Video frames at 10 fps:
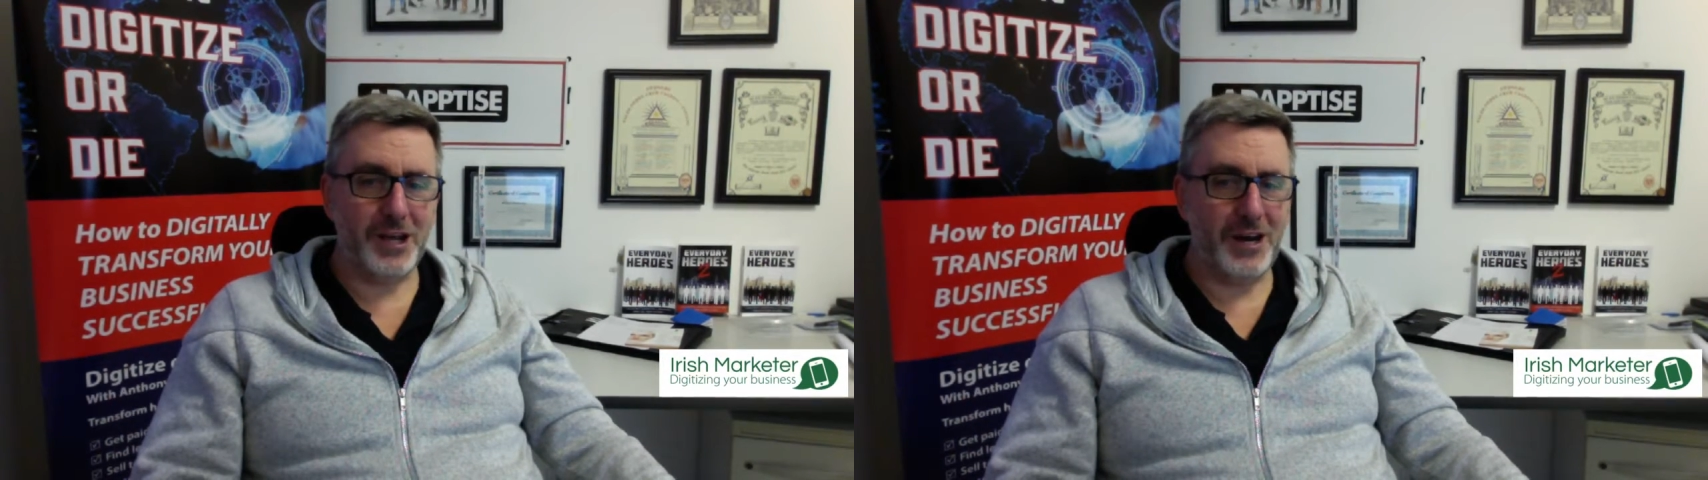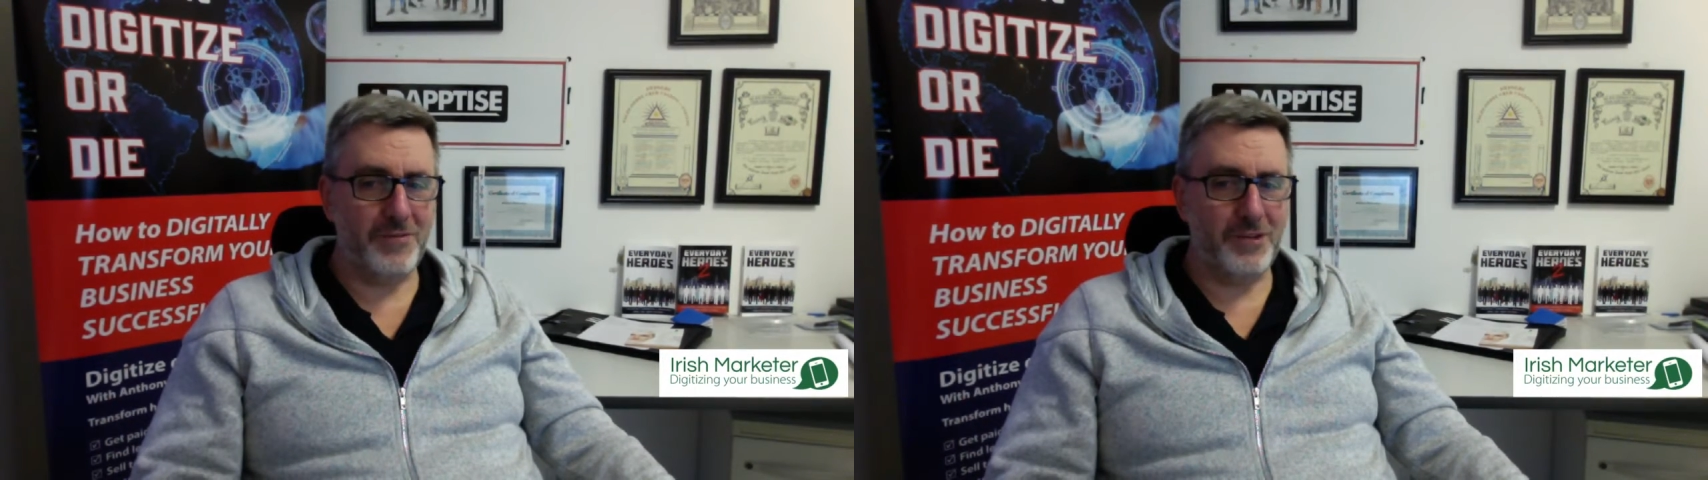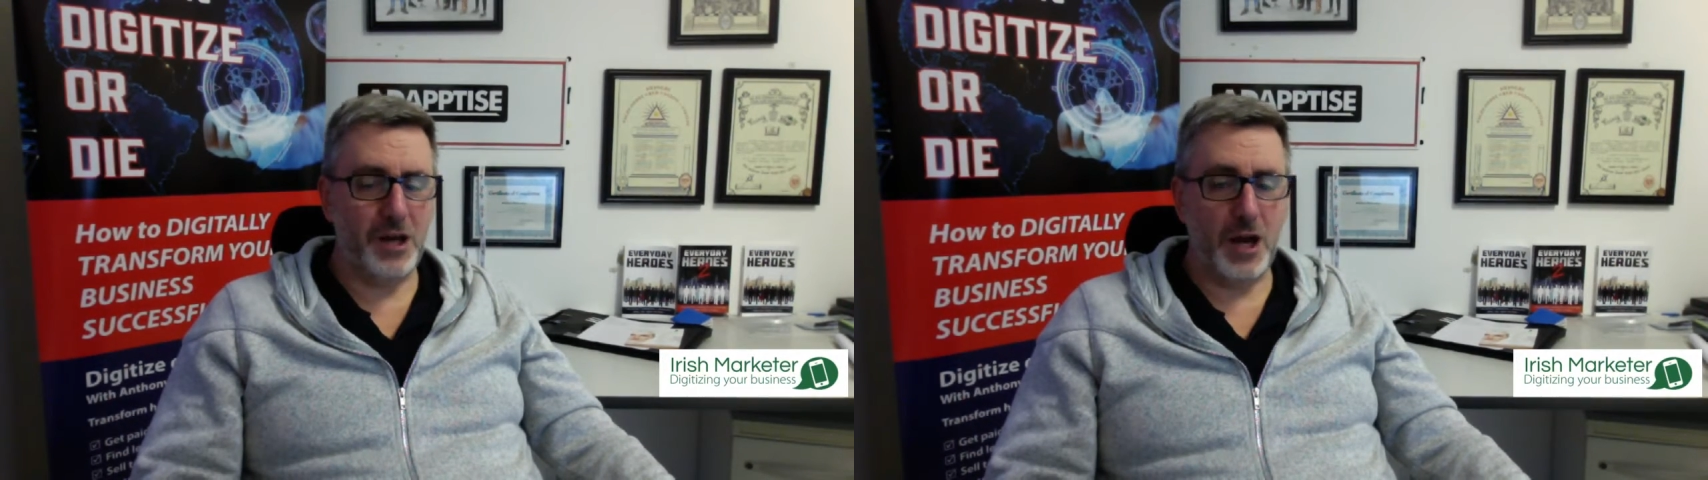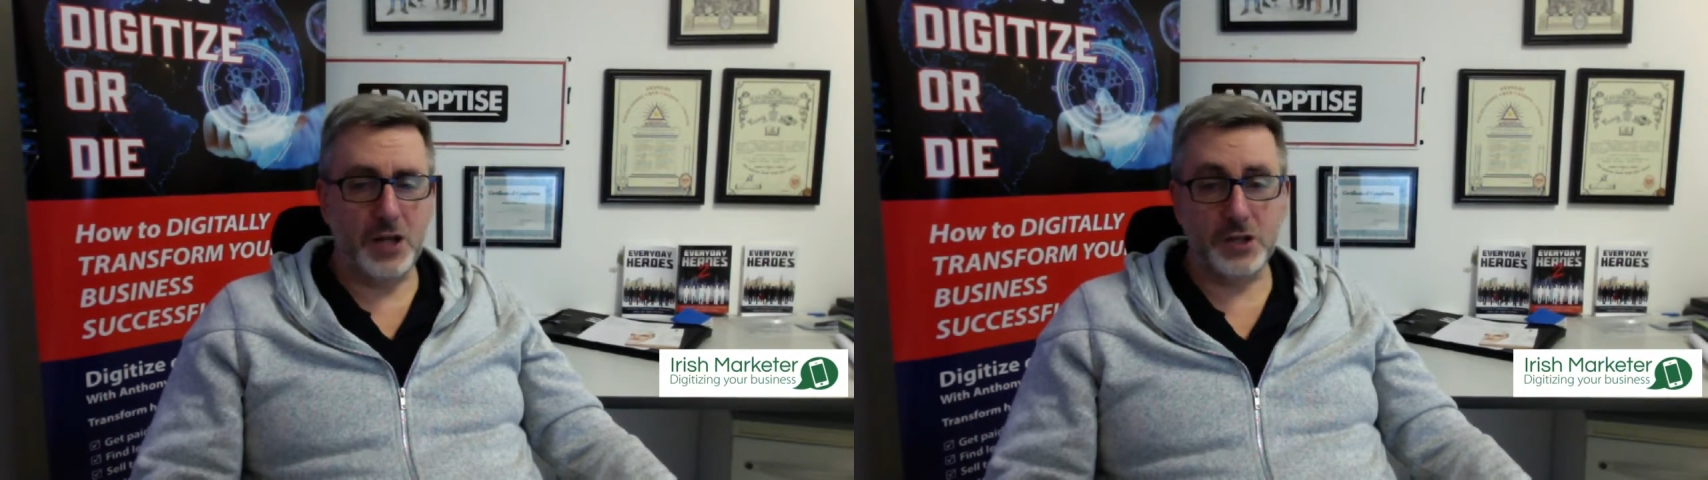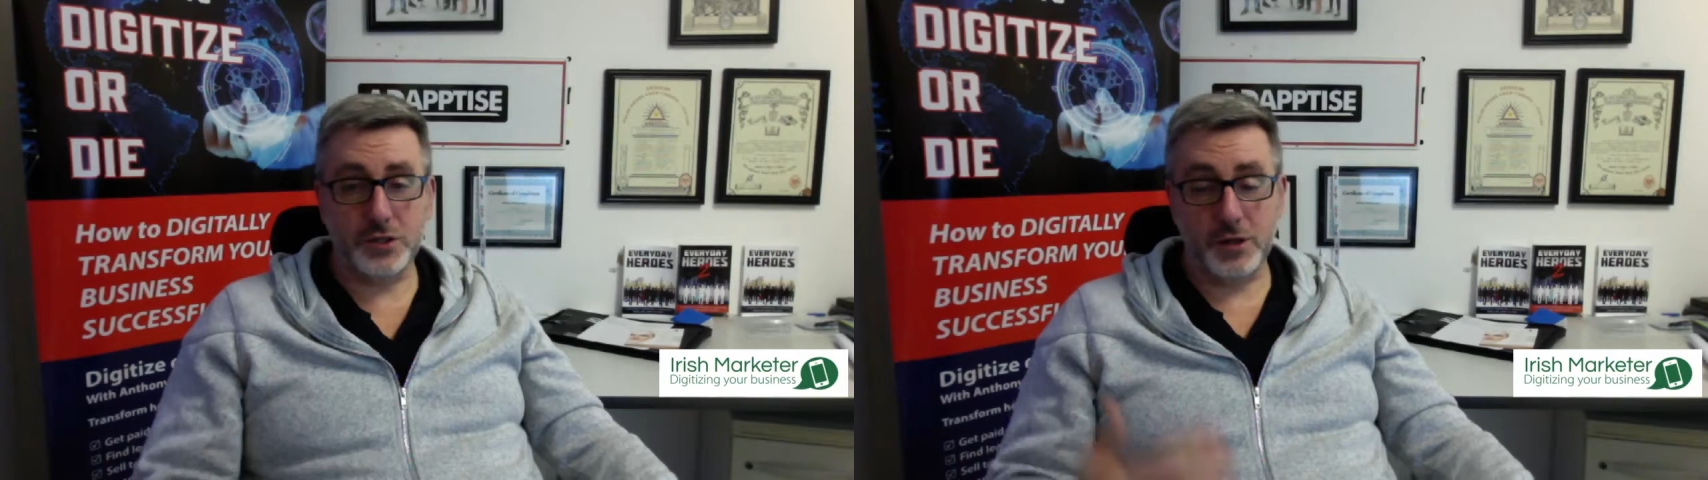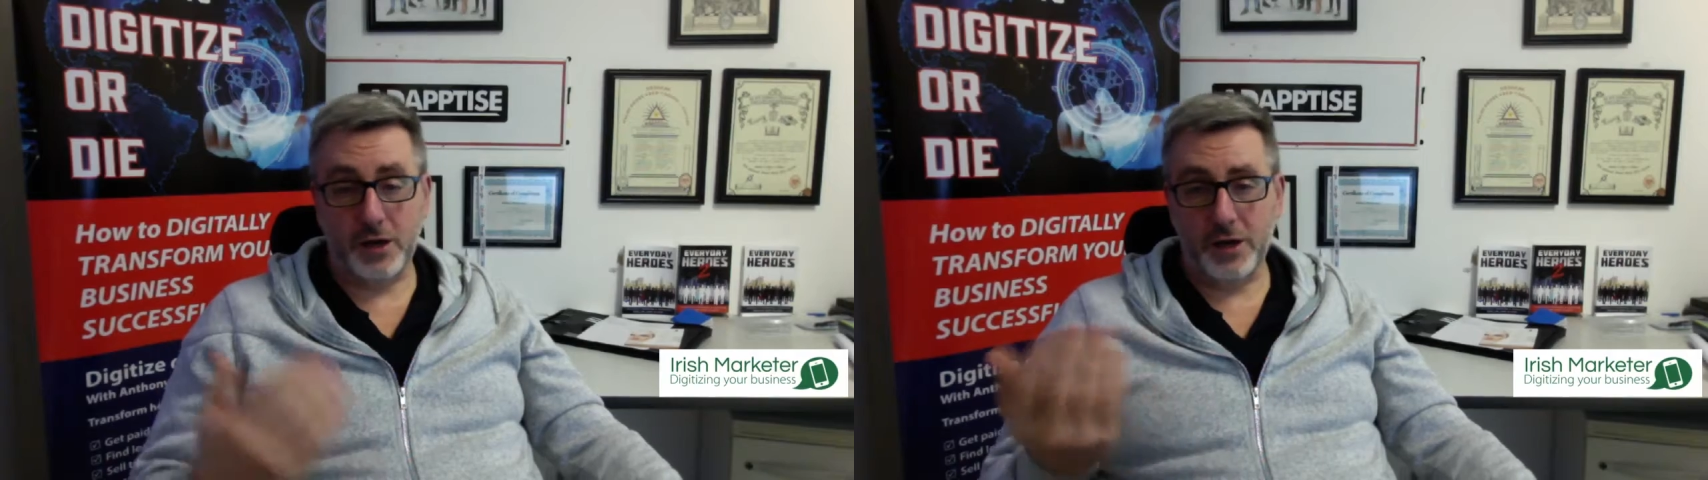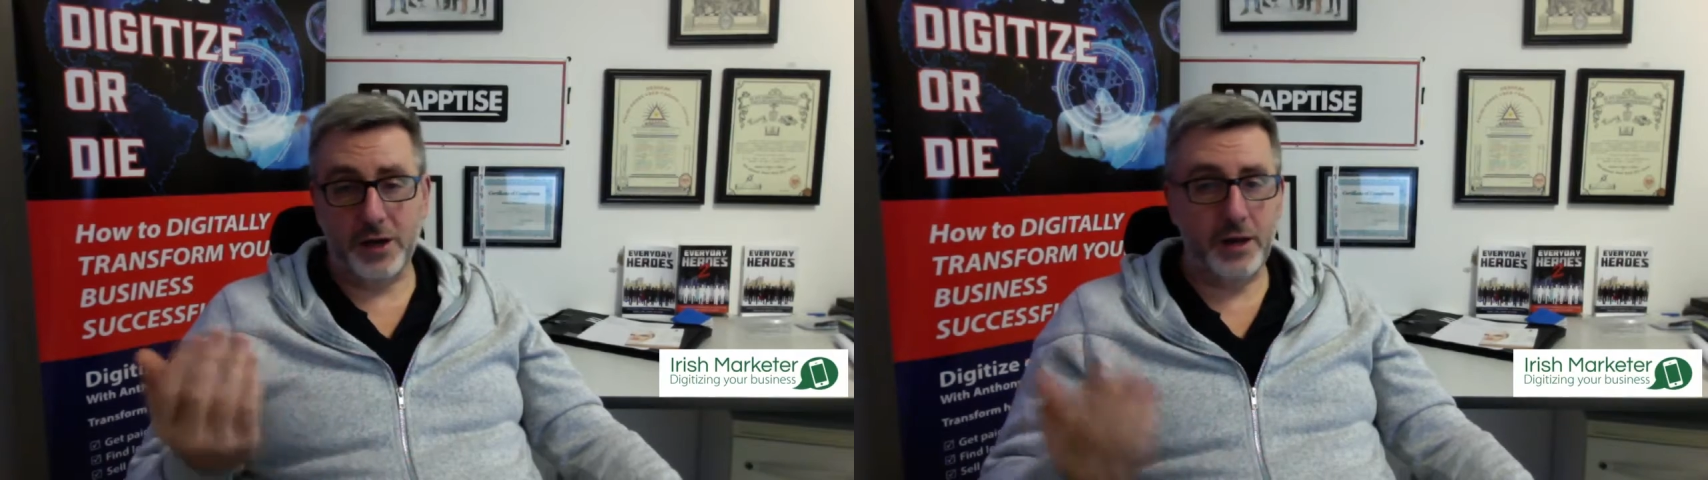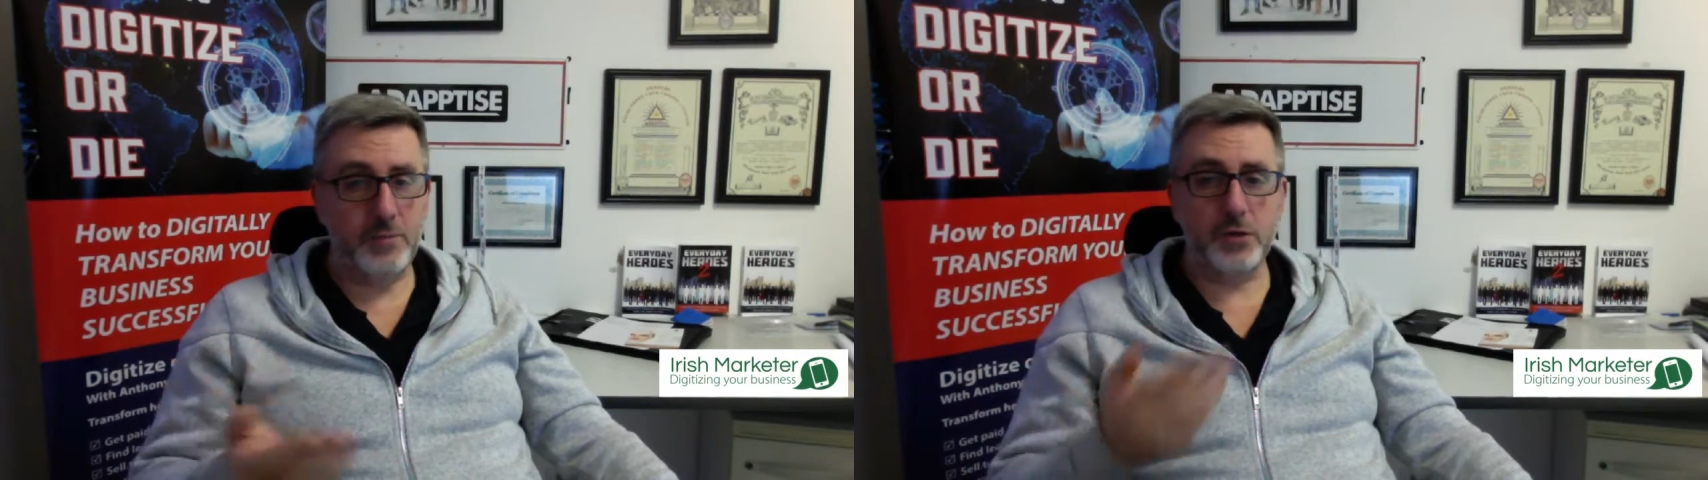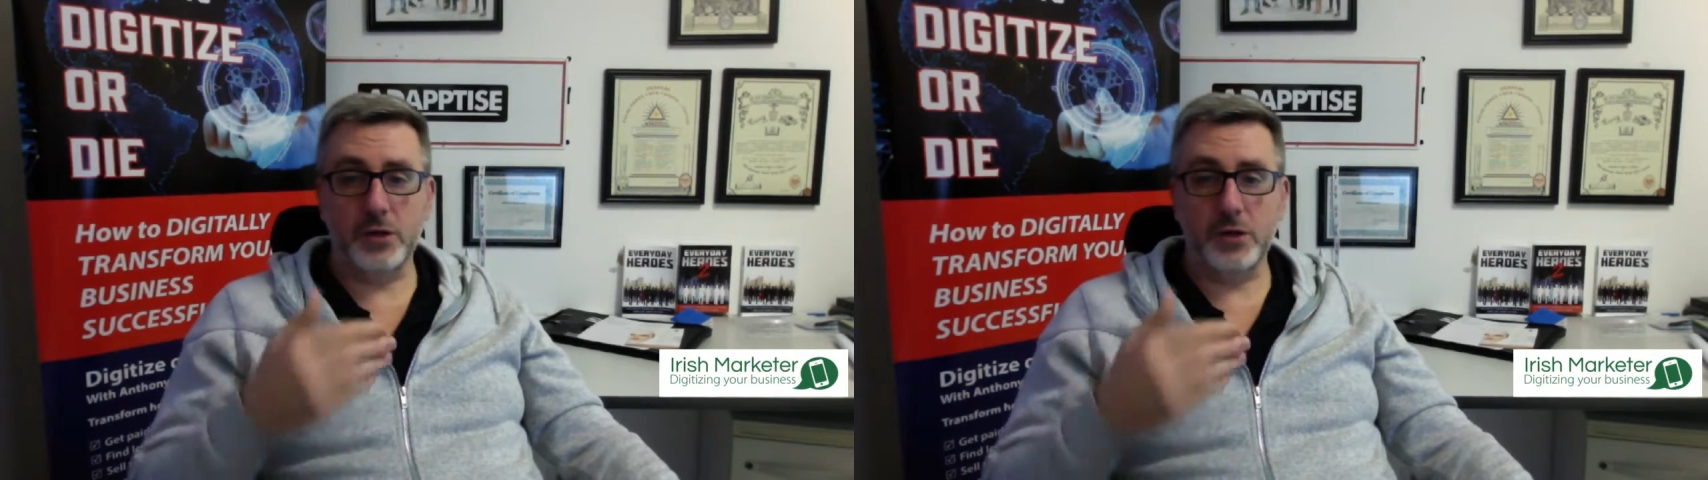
Charleville Lodge and all of that.